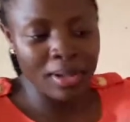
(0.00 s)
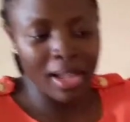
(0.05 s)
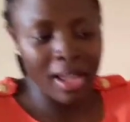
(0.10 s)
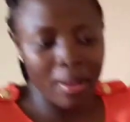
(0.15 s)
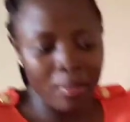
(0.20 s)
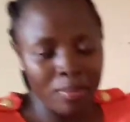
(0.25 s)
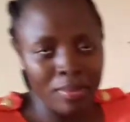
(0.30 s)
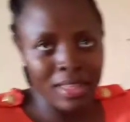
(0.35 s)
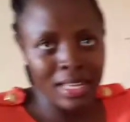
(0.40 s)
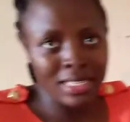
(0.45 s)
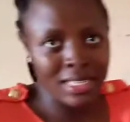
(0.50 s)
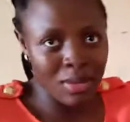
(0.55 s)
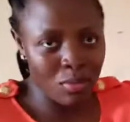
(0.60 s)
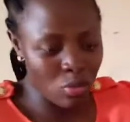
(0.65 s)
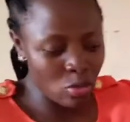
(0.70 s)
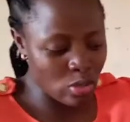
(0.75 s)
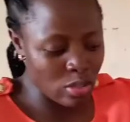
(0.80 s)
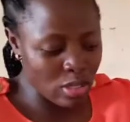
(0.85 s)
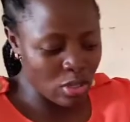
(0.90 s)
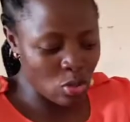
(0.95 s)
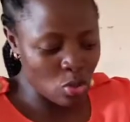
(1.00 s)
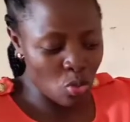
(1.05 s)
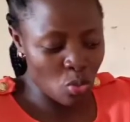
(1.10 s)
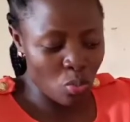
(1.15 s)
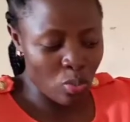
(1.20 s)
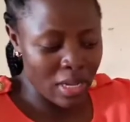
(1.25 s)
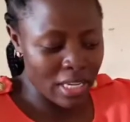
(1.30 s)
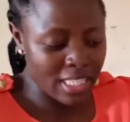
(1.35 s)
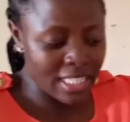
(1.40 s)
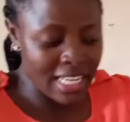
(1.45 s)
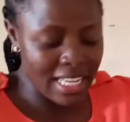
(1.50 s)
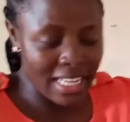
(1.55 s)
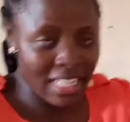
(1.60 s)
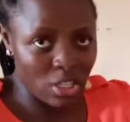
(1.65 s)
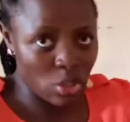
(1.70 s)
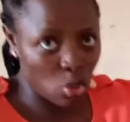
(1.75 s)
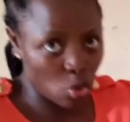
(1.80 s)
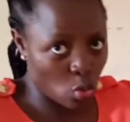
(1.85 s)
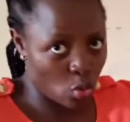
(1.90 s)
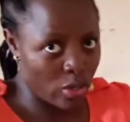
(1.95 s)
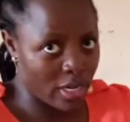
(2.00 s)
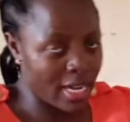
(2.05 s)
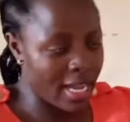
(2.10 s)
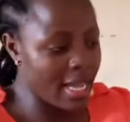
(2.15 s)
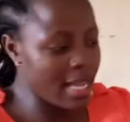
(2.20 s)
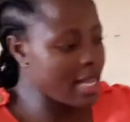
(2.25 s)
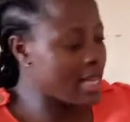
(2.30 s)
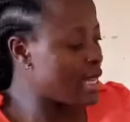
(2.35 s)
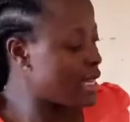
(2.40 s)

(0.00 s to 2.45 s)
cup that I'm using to measure the sugar.